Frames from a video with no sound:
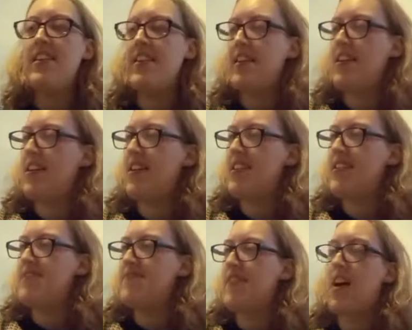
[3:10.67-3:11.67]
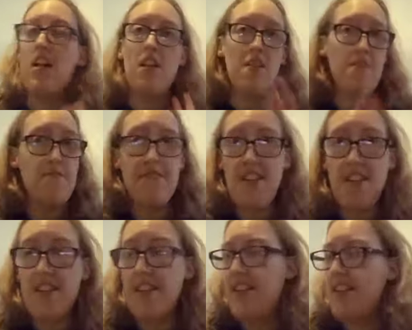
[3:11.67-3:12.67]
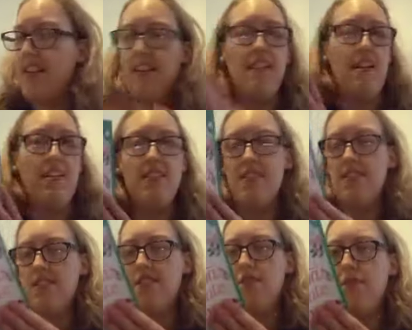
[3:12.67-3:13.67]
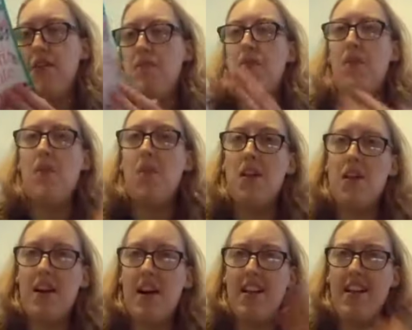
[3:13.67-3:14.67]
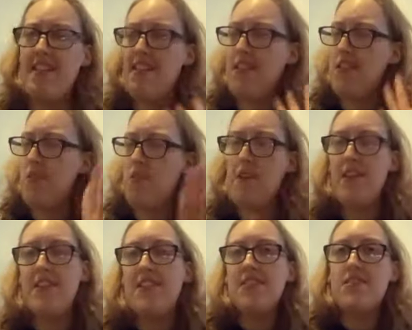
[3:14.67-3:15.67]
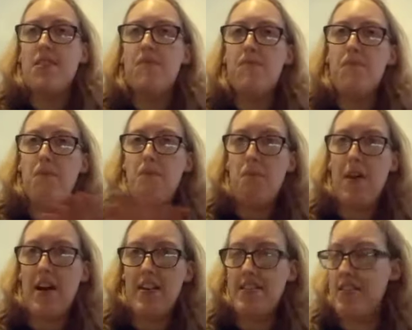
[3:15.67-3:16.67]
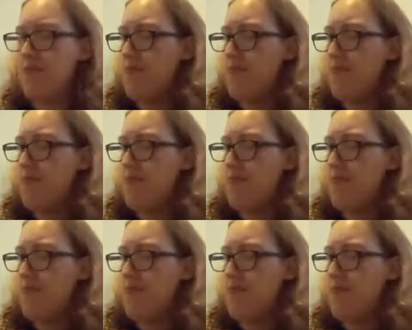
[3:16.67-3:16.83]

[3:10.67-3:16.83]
I I love chocolate. I like people. I like reading some person.